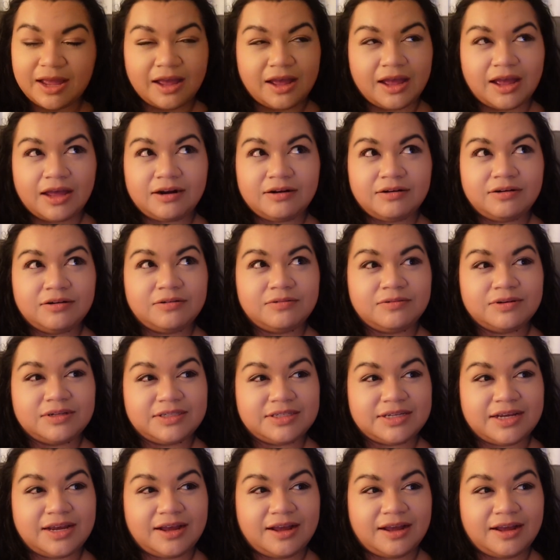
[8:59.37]
I don't know what
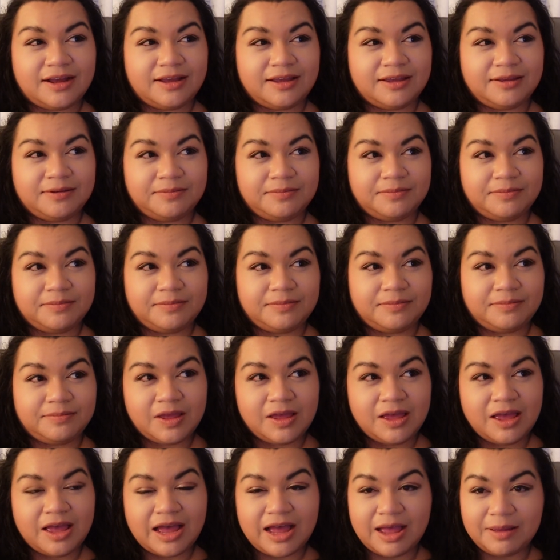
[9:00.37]
time.
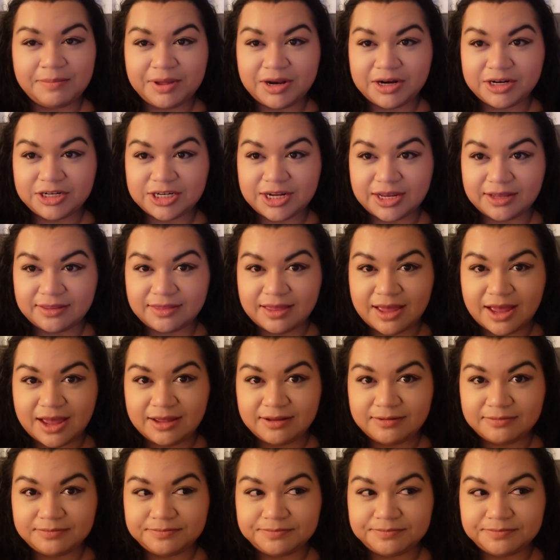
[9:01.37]
I better check that.